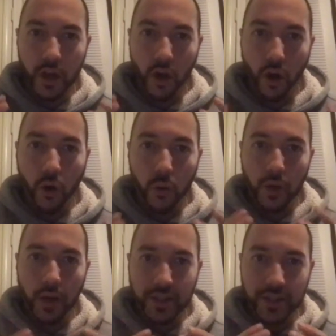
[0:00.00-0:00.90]
all were
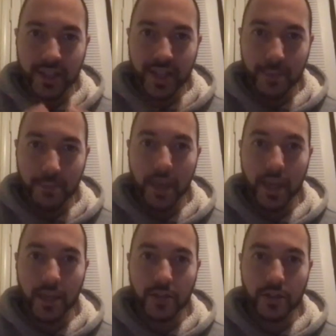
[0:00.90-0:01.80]
on the same
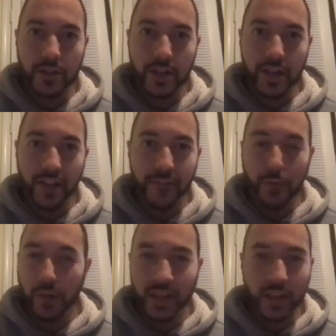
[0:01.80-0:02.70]
page. And I felt
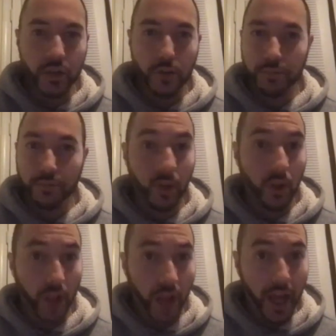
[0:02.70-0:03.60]
like they could have proved a
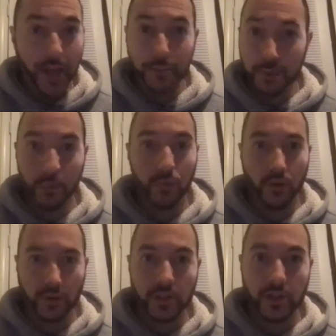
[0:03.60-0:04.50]
lot of people wrong this